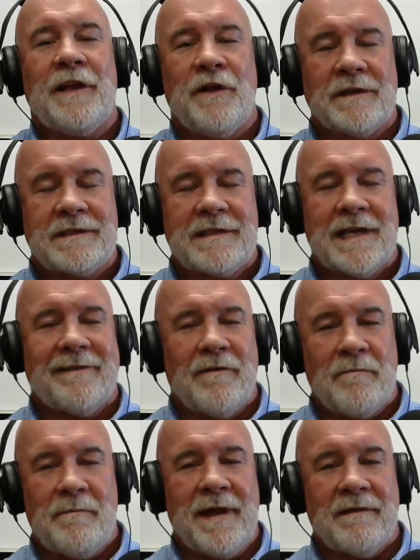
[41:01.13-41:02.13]
you can still
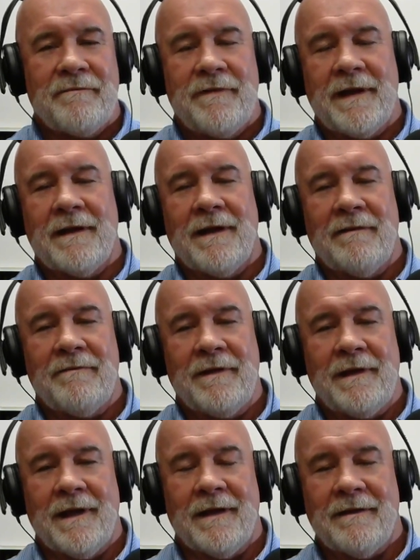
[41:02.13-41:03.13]
have a benefit of
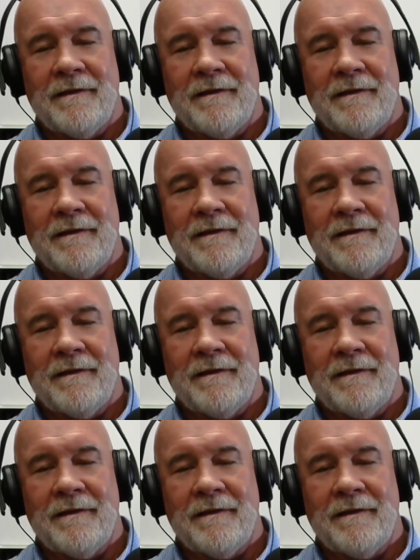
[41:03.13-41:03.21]
the, uh,